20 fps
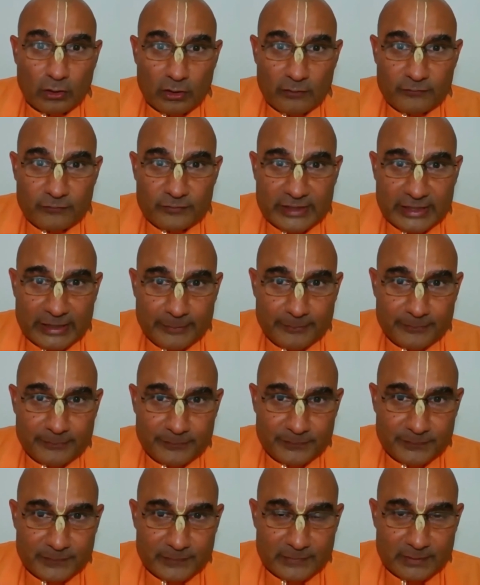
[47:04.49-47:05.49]
of them,
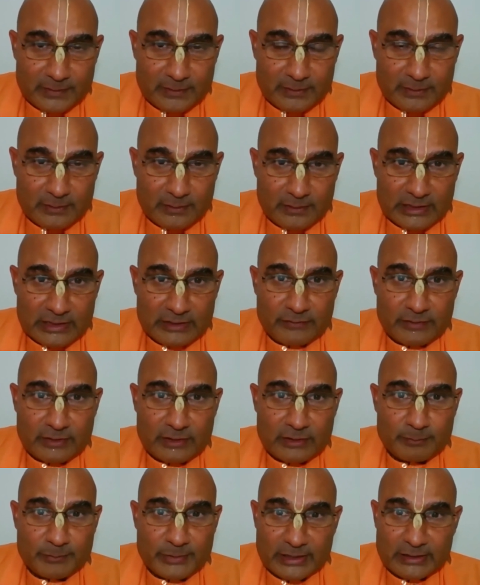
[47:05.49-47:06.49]

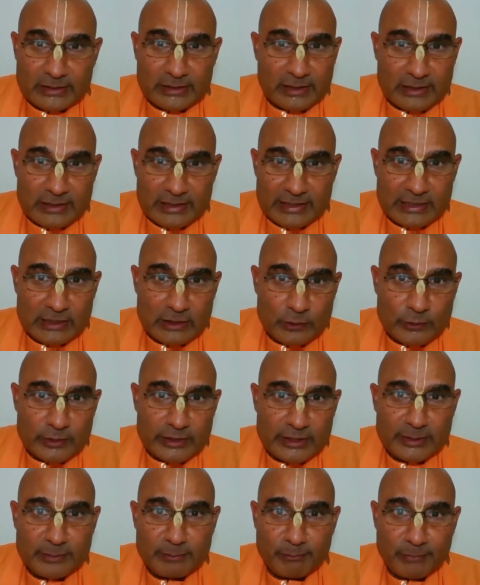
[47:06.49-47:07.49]
even practically our
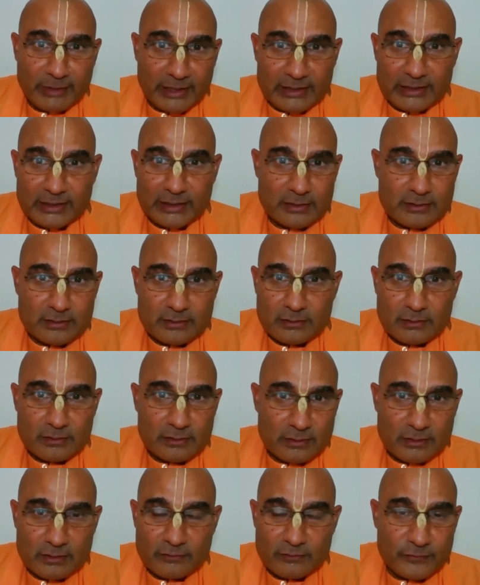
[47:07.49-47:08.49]
immediate,
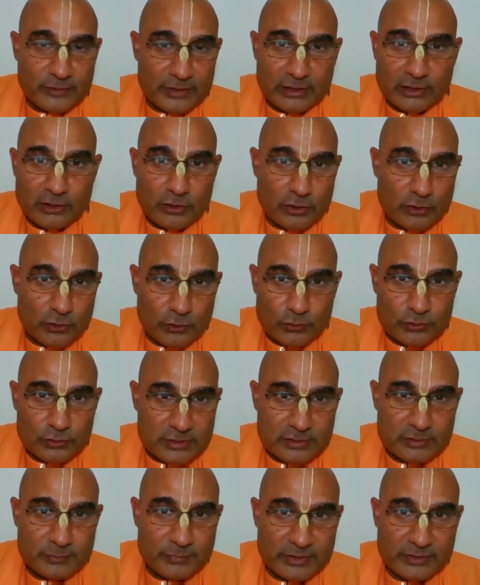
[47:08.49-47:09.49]
very
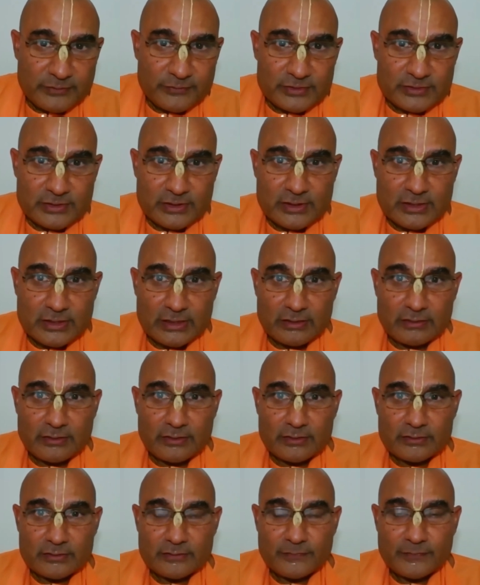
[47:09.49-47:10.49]
close previous
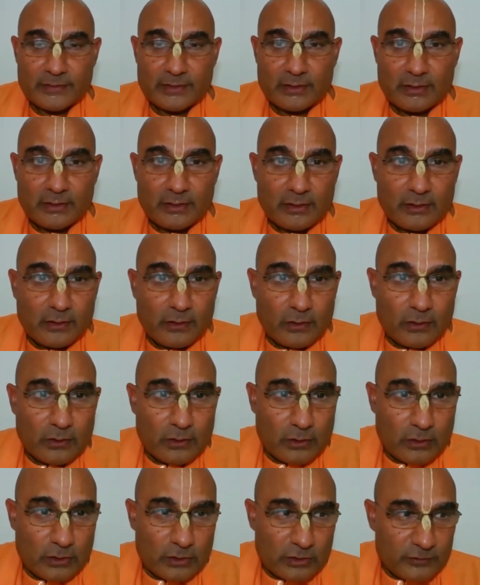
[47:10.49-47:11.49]
acharyas,
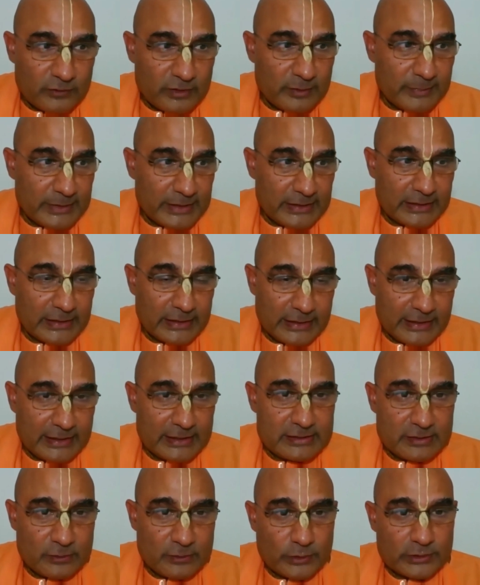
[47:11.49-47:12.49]
all of them
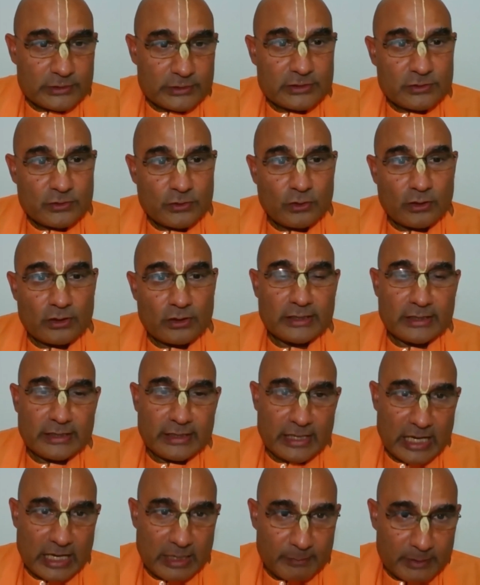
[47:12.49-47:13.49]
engaged in what is called
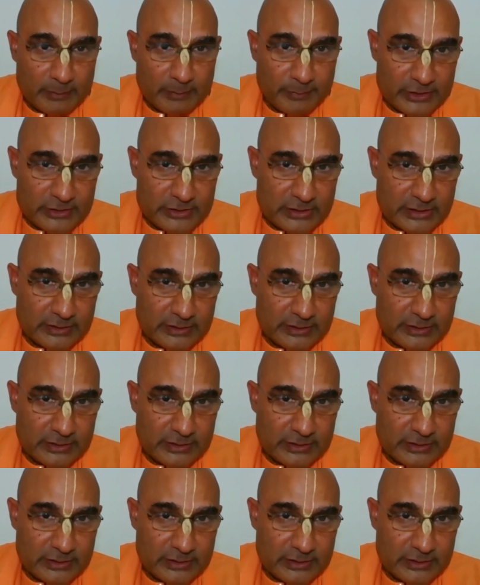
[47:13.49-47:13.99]
Nama Bhajan.